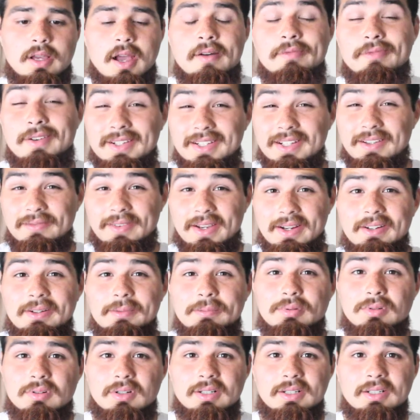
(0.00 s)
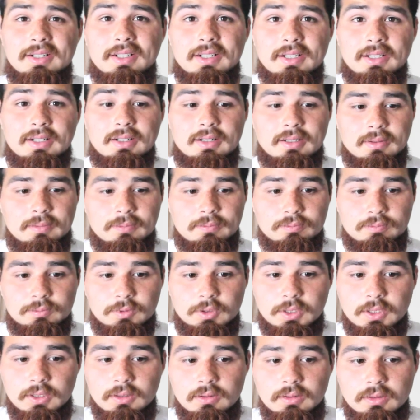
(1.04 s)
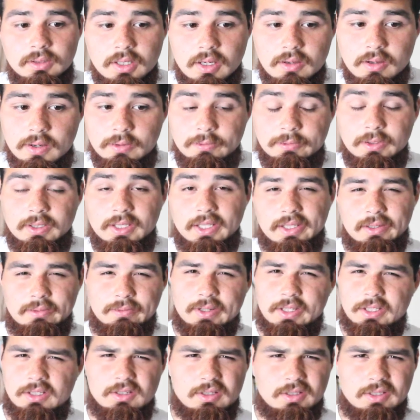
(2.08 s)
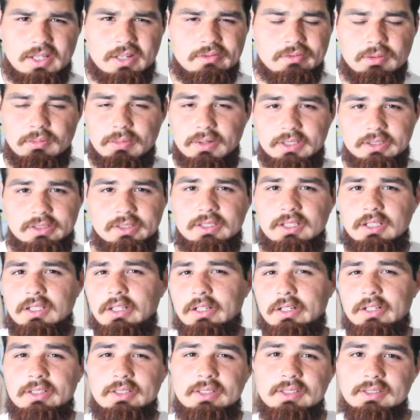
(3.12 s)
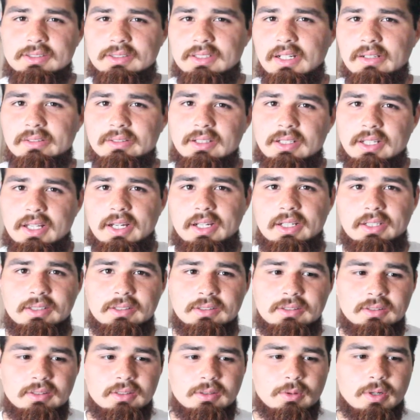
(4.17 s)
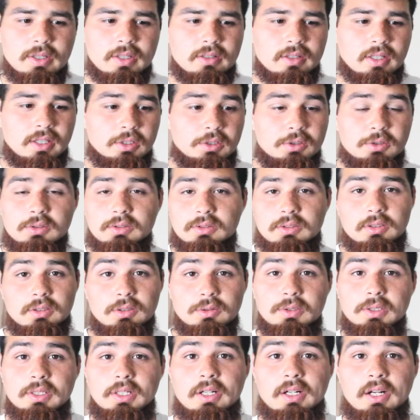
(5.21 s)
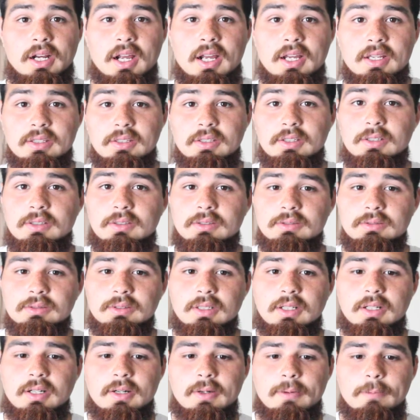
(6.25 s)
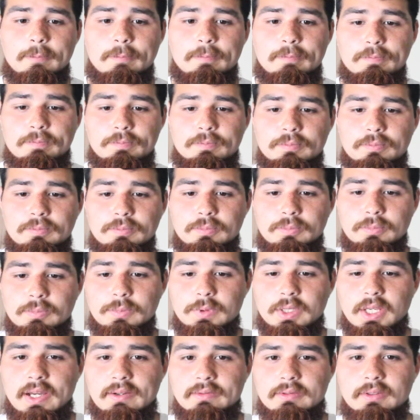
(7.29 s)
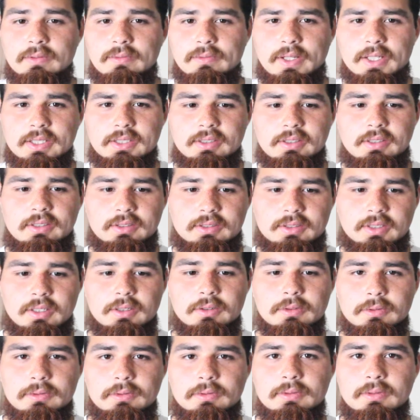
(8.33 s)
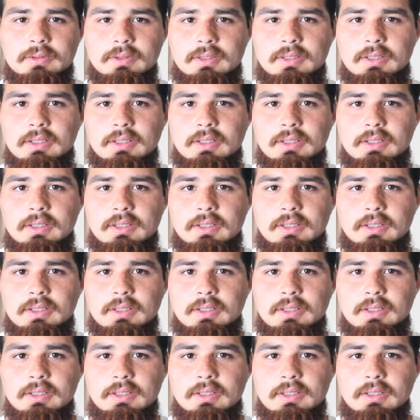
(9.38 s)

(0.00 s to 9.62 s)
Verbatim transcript: I find that very important. Um, you know, I feel like eventually everybody's gonna learn this down the line, whether they choose to do it or not. You know, um, you have to invest in yourself.